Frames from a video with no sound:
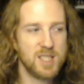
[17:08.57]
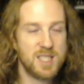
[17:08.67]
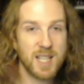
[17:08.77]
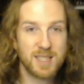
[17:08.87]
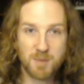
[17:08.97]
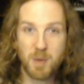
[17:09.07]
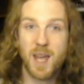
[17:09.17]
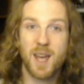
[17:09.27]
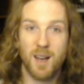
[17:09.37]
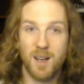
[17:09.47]

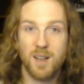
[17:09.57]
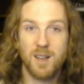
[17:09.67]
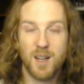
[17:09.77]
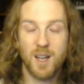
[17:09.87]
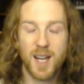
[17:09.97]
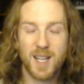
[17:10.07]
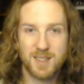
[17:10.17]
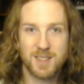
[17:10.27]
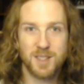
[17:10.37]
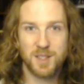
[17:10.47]
disappear
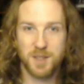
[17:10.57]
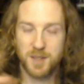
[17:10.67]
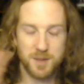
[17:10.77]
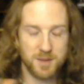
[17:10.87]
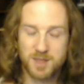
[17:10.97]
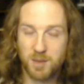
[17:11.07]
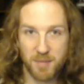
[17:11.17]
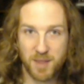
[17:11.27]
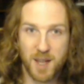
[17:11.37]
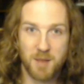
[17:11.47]
into
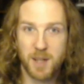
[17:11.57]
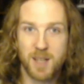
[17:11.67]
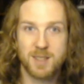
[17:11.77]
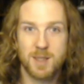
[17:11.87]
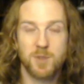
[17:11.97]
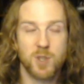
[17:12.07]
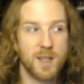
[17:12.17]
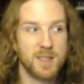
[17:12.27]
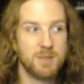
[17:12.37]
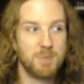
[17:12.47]
something because I'm
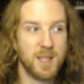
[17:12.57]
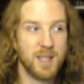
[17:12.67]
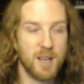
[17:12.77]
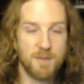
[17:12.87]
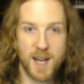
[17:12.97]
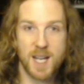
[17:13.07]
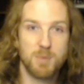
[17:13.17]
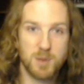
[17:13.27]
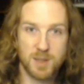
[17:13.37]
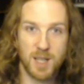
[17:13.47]
trying to be
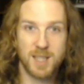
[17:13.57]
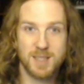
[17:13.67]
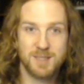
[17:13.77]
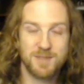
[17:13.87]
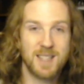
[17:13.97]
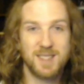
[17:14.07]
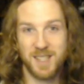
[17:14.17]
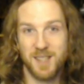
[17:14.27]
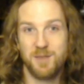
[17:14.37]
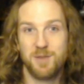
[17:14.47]
available and
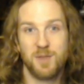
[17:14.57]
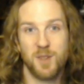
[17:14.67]
festive